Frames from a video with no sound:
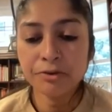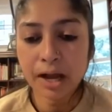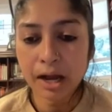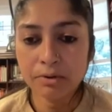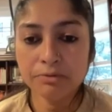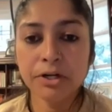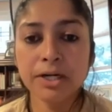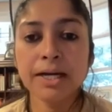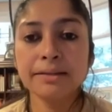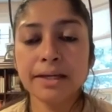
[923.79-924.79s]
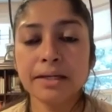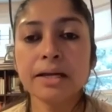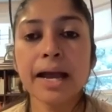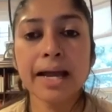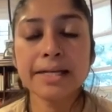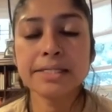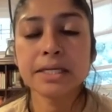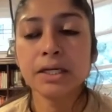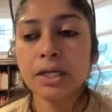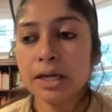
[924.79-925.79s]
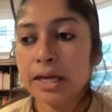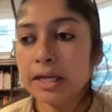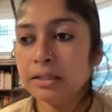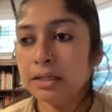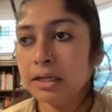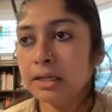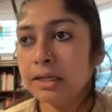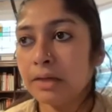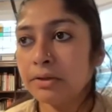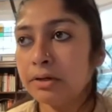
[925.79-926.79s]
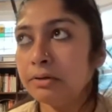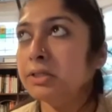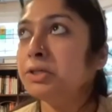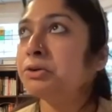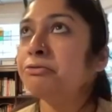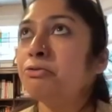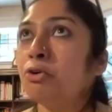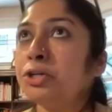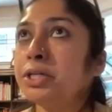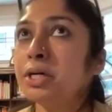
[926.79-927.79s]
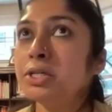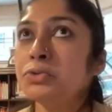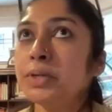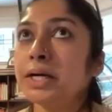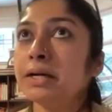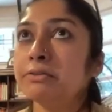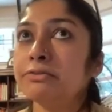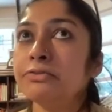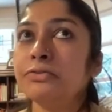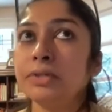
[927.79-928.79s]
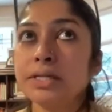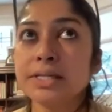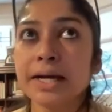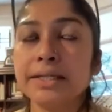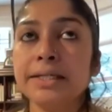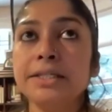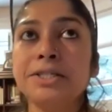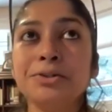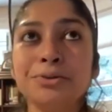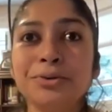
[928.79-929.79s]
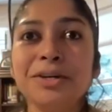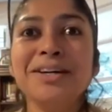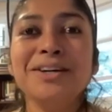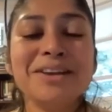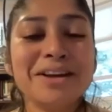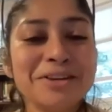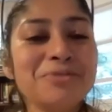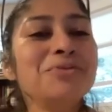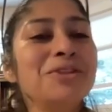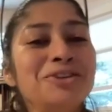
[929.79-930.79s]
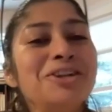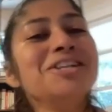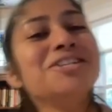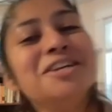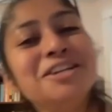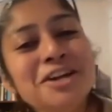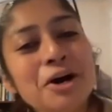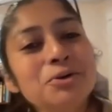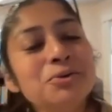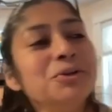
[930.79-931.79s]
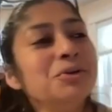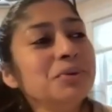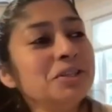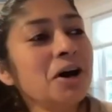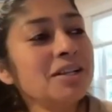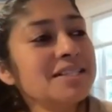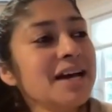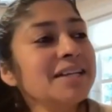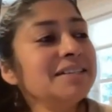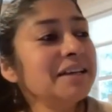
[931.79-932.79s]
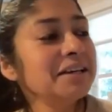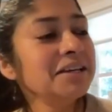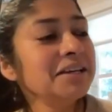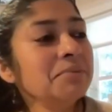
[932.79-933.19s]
However, I think as in another, you know, 4 years, we kind of decided to, you know, I think the traditional route, you know, we thought, started thinking